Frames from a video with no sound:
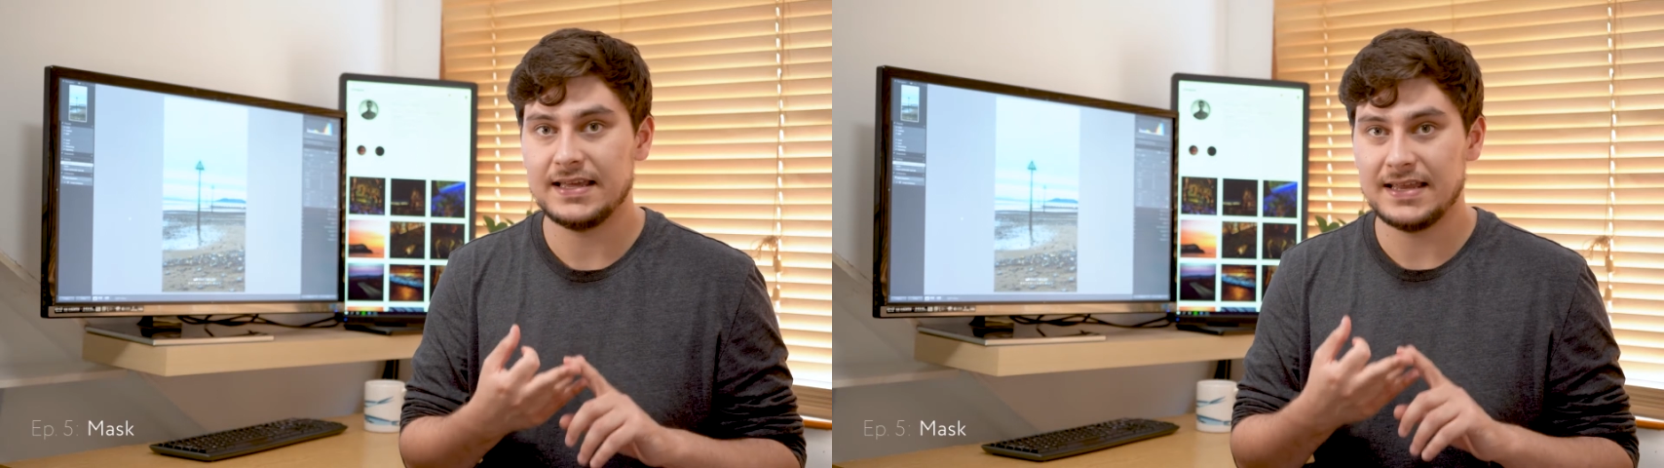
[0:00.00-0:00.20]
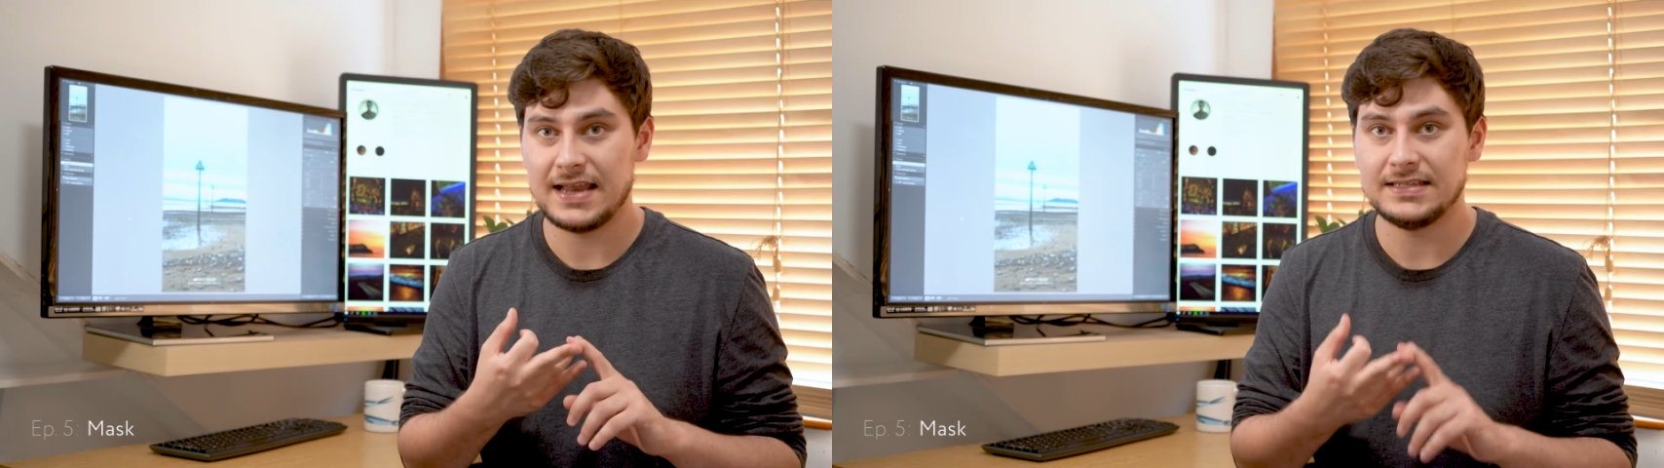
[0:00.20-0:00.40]

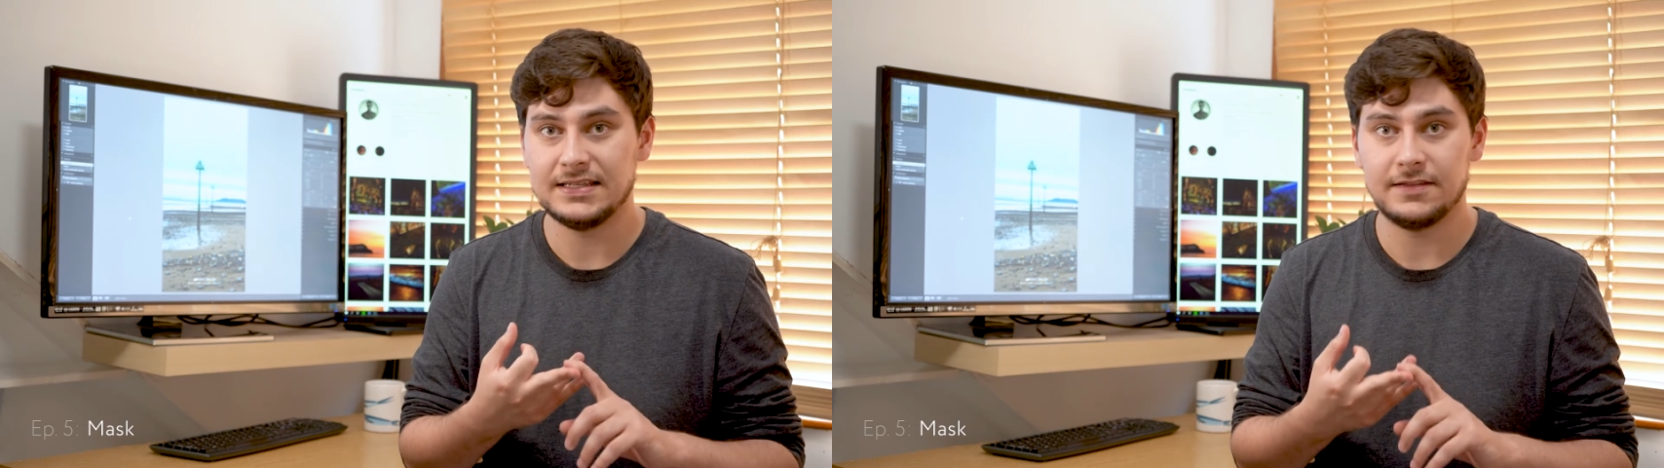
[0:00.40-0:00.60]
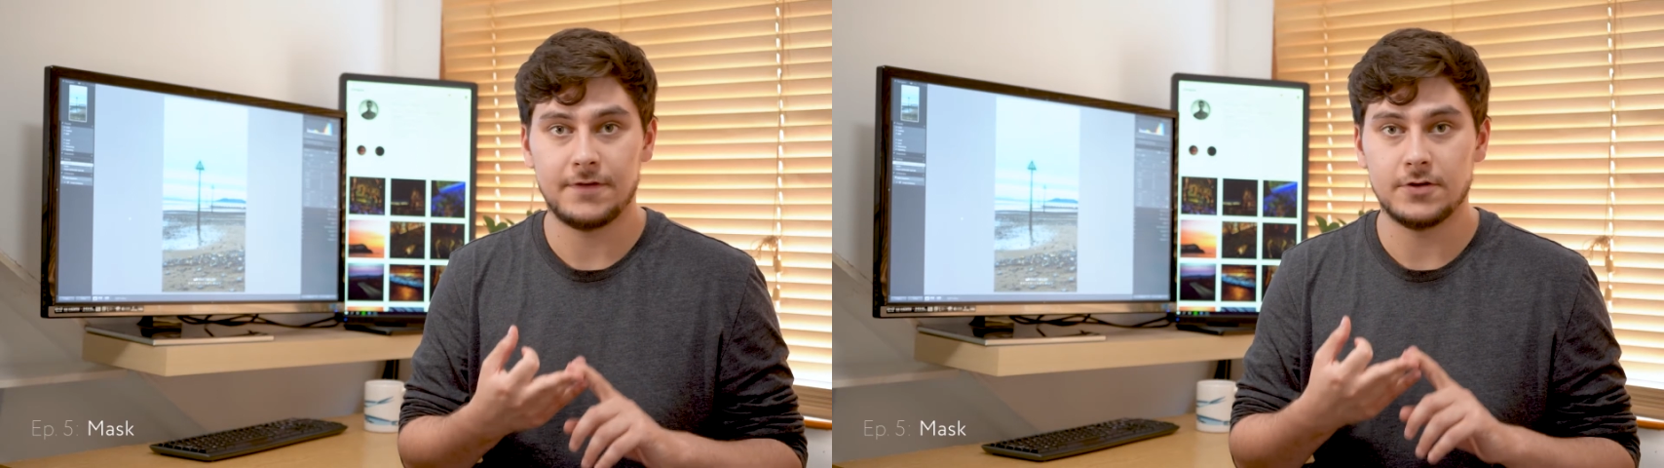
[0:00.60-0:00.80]
and
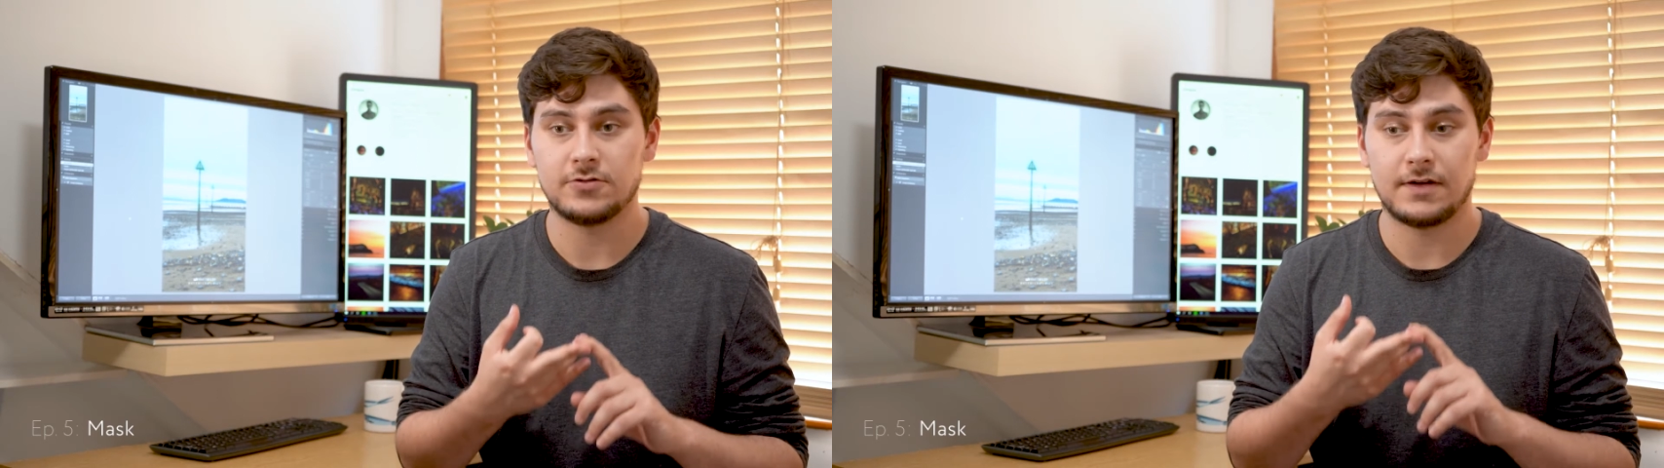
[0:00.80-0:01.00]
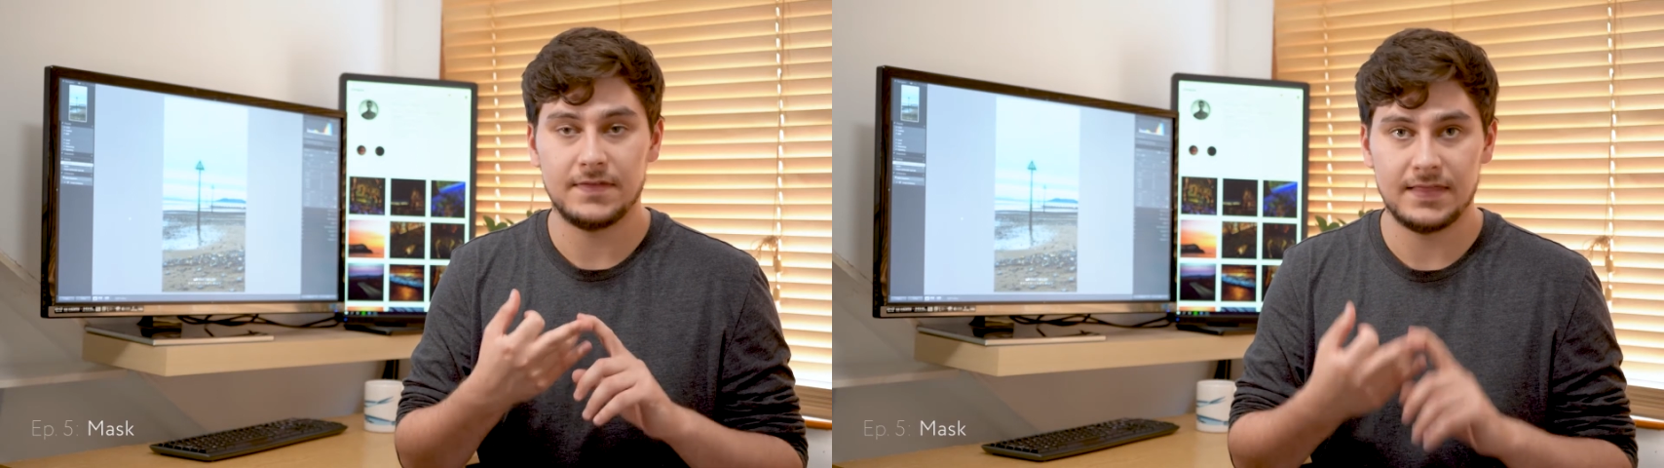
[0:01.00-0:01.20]
editing the
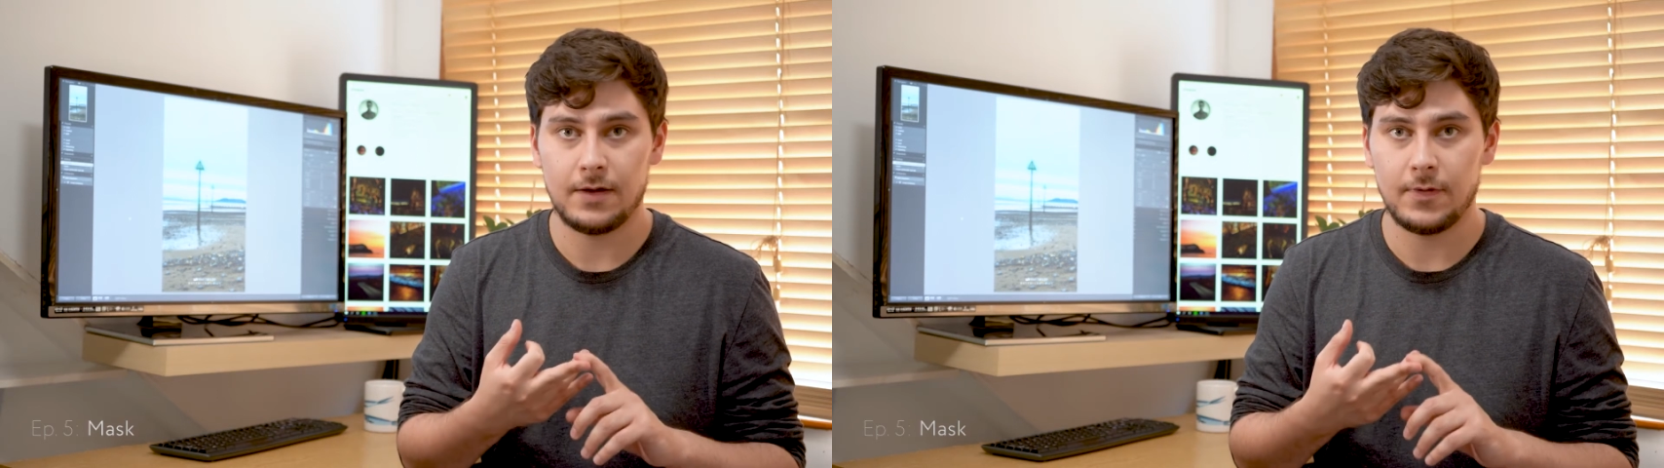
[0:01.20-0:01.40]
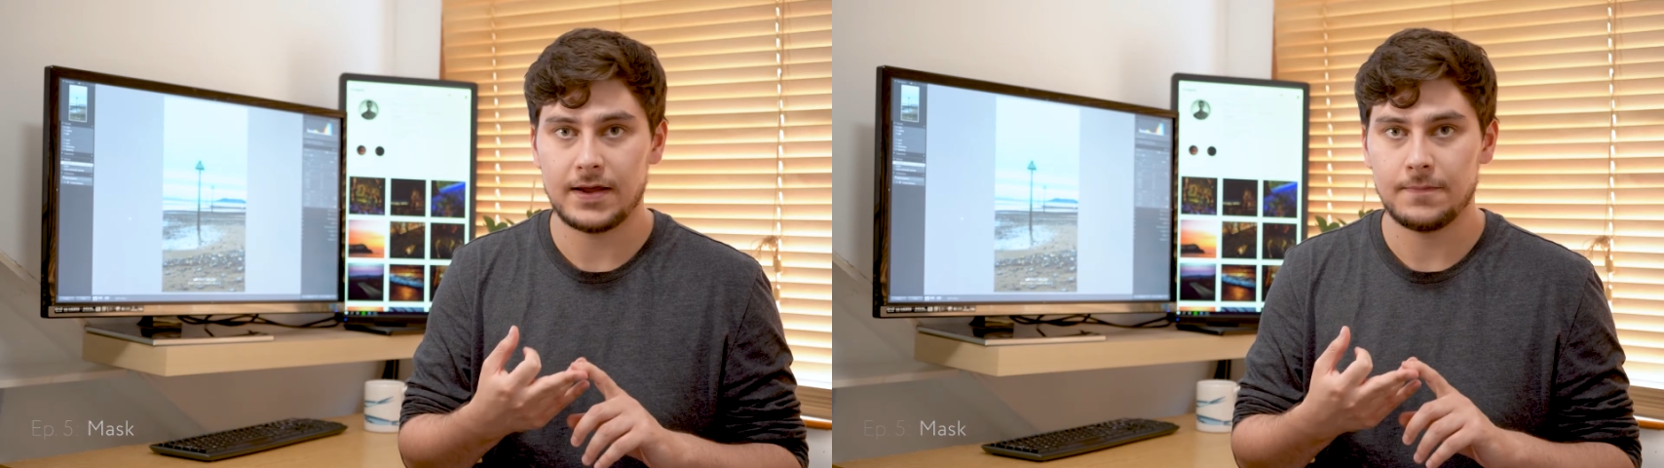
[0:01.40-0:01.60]
photograph in
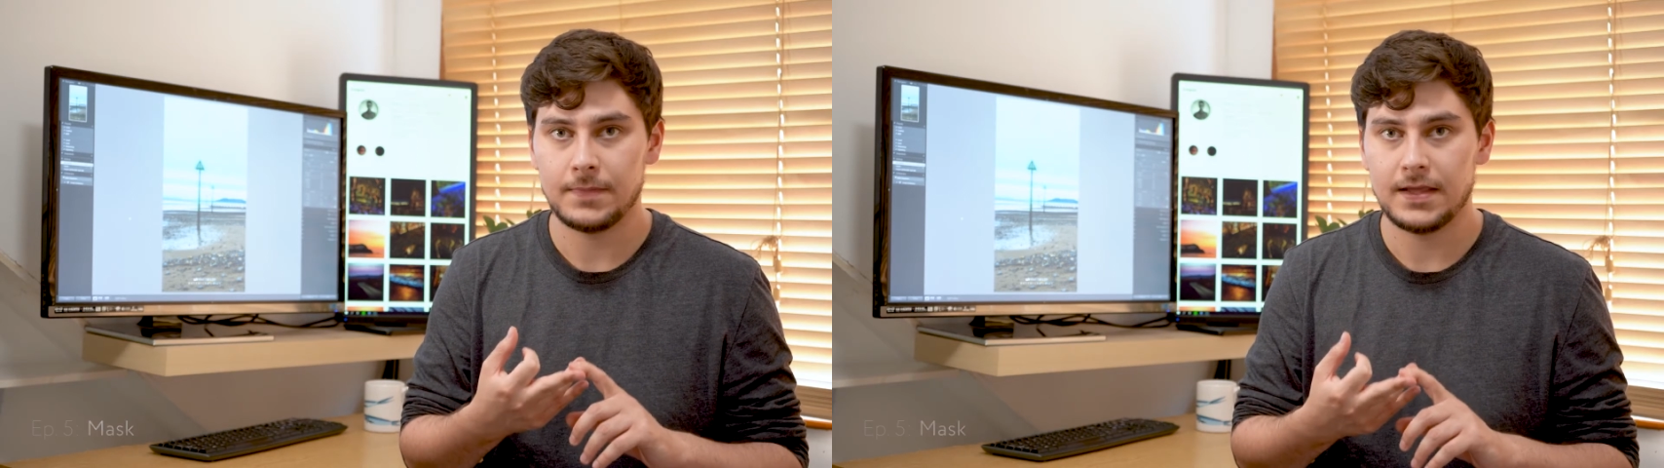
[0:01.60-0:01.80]
that way.